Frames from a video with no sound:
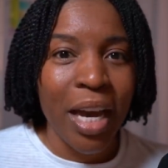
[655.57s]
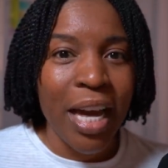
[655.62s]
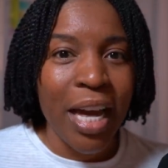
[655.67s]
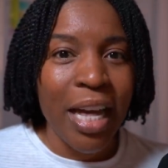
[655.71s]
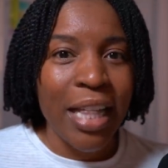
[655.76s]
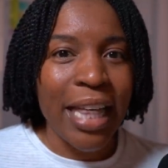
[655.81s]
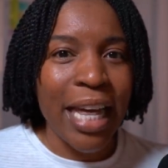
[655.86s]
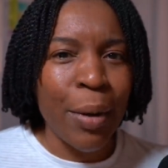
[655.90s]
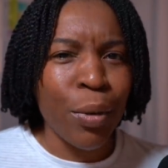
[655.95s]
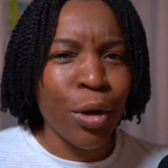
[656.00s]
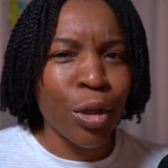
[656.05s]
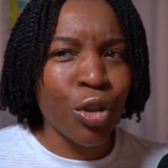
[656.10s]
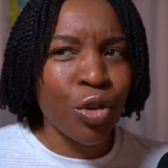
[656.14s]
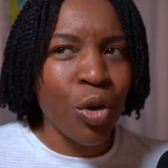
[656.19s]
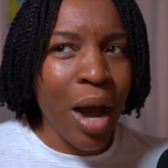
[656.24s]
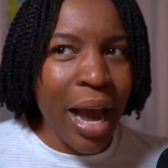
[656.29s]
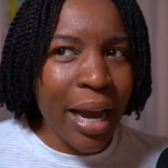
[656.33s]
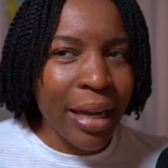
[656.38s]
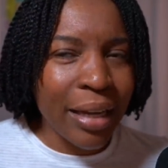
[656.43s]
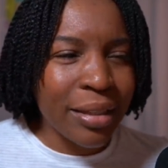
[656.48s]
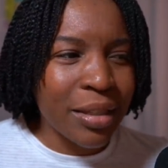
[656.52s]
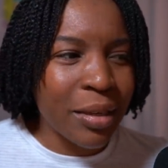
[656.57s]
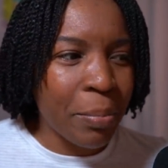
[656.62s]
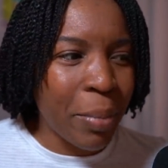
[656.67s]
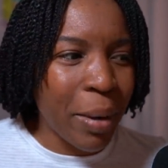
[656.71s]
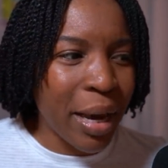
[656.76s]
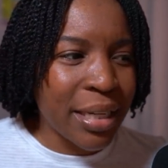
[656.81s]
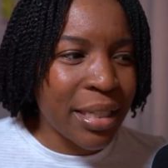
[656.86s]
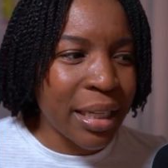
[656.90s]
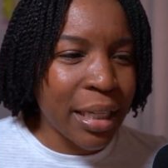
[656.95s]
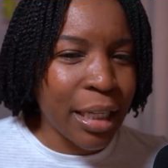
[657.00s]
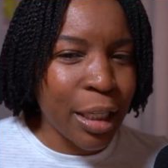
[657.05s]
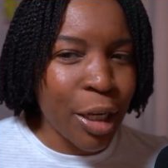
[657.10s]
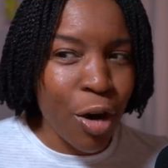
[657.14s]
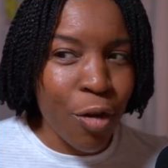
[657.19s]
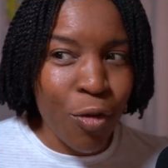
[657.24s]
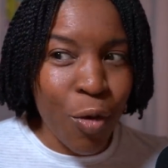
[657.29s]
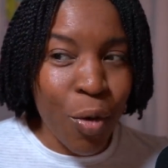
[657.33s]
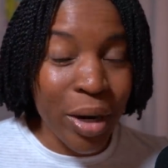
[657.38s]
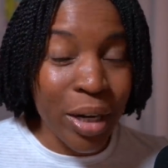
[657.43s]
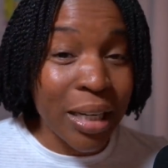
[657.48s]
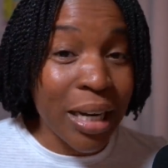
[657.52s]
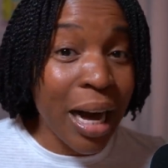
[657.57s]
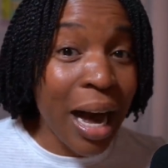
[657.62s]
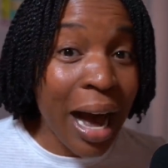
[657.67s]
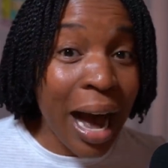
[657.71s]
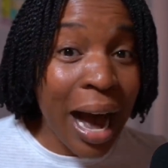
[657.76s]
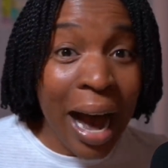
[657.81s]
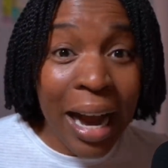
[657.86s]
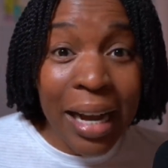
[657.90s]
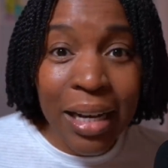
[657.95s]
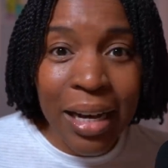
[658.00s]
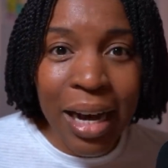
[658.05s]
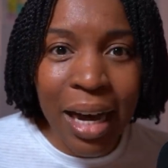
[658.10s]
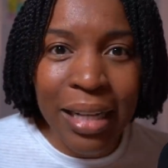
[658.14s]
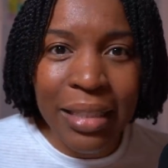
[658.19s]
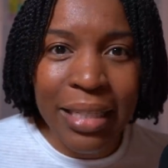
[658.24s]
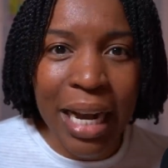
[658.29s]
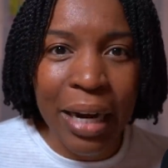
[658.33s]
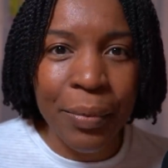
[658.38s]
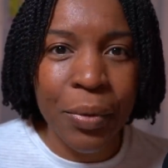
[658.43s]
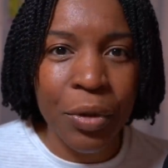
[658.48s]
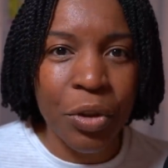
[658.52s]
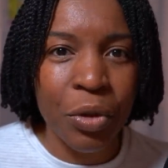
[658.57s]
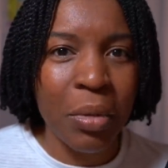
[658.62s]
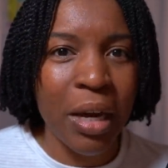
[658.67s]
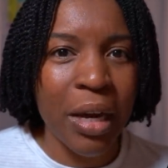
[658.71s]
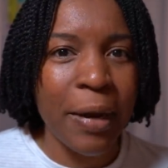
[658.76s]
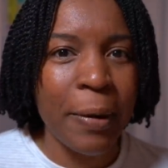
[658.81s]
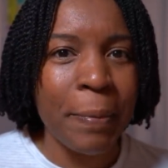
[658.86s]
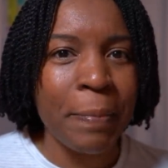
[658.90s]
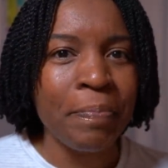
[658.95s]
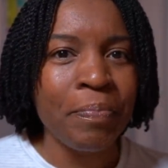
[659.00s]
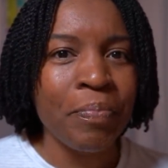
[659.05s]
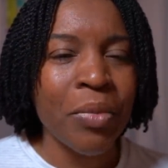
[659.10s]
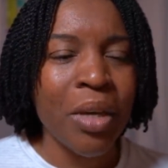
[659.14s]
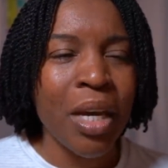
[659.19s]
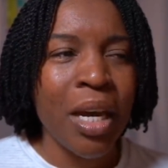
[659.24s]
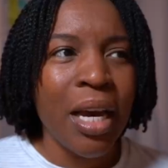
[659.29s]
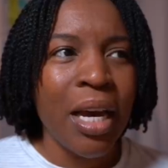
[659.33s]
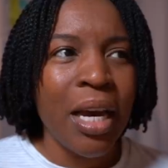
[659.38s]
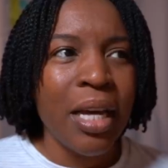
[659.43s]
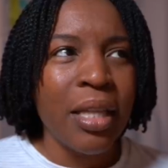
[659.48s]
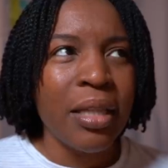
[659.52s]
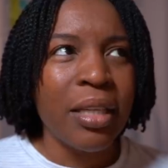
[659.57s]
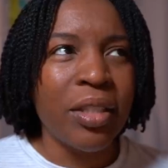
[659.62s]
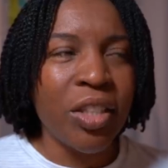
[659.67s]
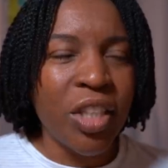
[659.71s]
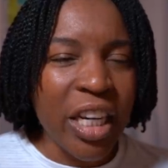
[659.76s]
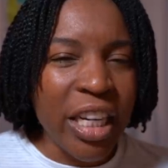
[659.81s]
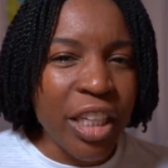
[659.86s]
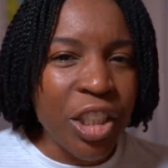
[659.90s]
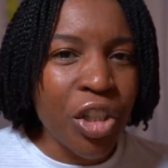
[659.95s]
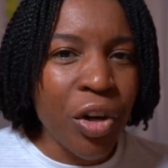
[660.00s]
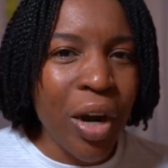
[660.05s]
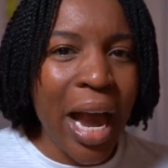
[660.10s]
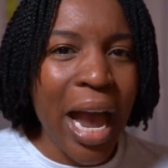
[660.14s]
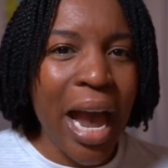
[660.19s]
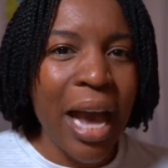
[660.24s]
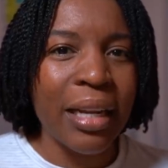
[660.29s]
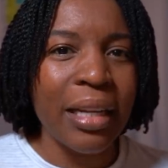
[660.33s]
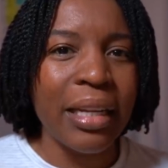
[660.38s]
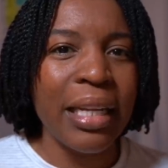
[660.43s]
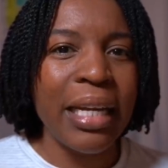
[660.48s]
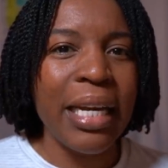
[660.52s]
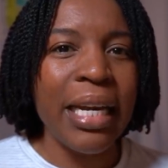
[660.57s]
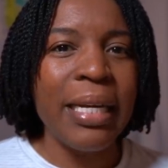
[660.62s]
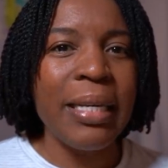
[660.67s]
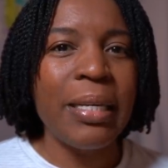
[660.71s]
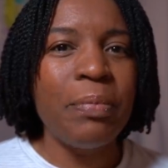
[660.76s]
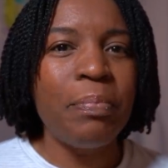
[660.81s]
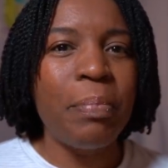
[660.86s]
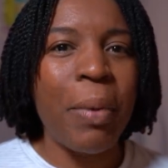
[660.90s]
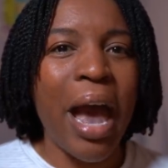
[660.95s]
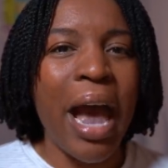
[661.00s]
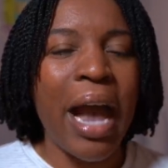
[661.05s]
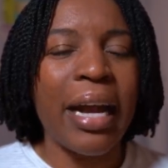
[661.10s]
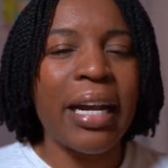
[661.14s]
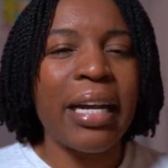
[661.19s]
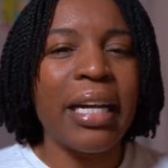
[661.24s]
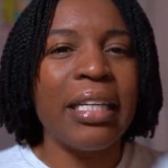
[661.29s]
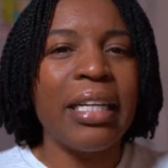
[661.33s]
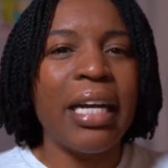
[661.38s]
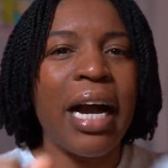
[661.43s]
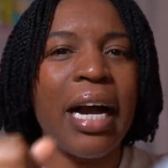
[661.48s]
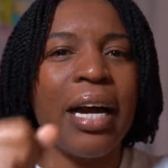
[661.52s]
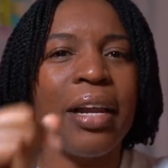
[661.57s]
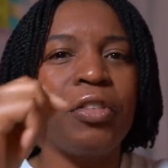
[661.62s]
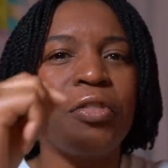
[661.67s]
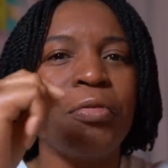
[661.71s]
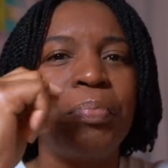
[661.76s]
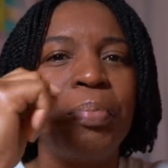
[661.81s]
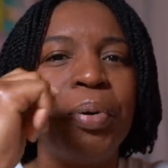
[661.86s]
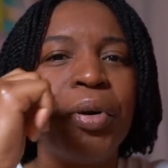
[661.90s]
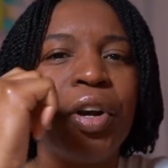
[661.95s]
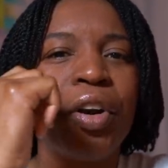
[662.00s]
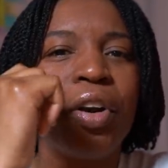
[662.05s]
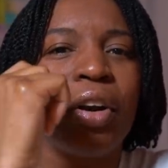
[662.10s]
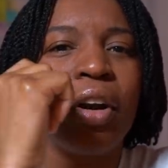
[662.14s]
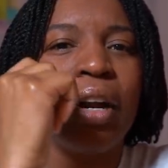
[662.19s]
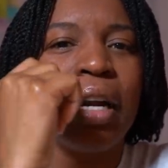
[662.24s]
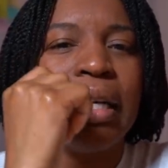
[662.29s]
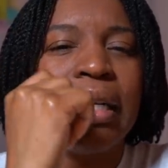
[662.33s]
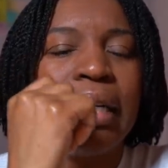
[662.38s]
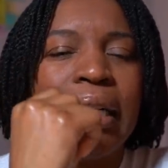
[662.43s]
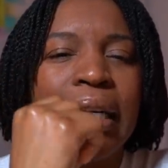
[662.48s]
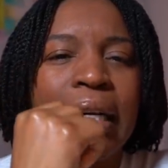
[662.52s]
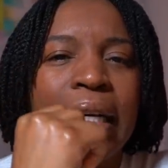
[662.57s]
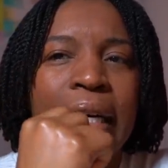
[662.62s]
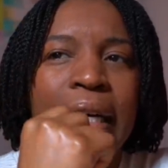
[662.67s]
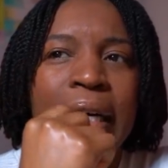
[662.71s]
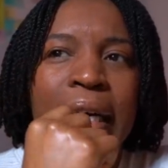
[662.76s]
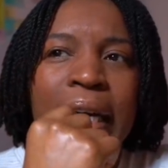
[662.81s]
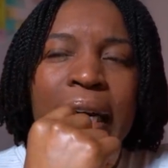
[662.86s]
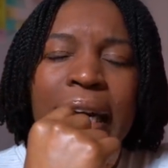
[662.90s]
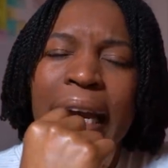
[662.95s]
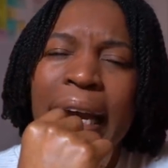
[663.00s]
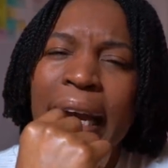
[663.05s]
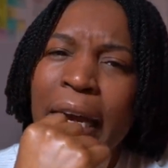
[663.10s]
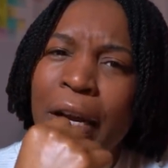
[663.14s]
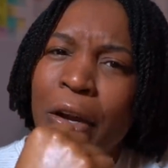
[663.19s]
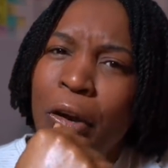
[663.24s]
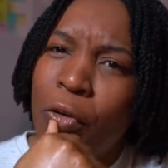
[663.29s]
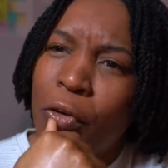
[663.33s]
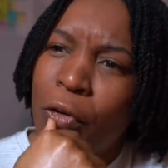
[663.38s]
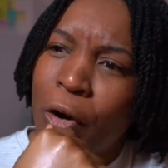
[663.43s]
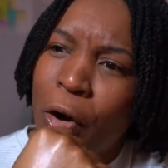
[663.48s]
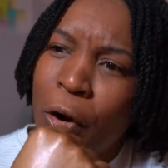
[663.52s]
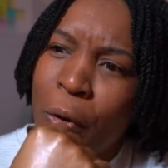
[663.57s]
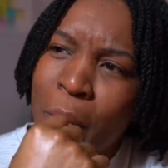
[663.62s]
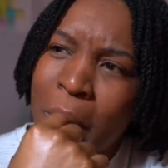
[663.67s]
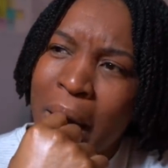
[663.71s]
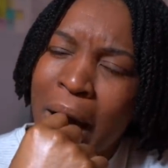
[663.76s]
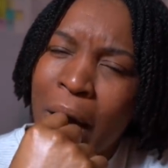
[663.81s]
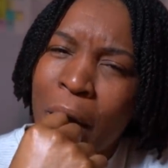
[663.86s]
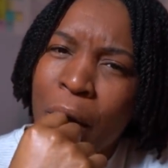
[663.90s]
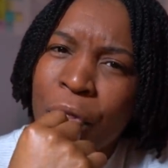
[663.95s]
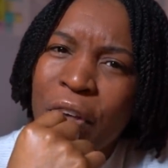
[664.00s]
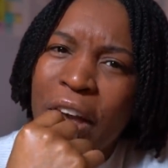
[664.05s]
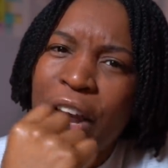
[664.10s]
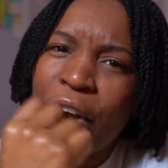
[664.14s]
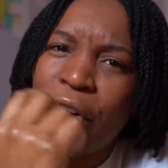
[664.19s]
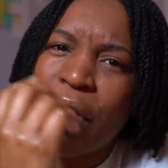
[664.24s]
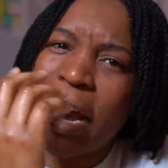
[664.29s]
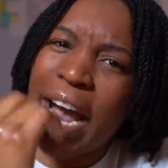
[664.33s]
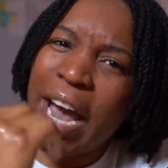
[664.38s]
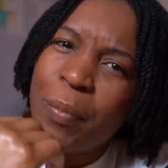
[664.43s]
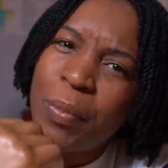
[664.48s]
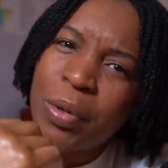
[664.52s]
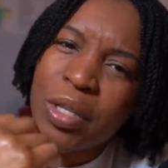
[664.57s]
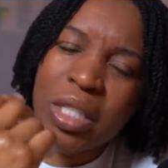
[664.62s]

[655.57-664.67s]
They were trying to basically avoid eye contact with me. The teacher had leaned back and kind of put her hand over her mouth and her head was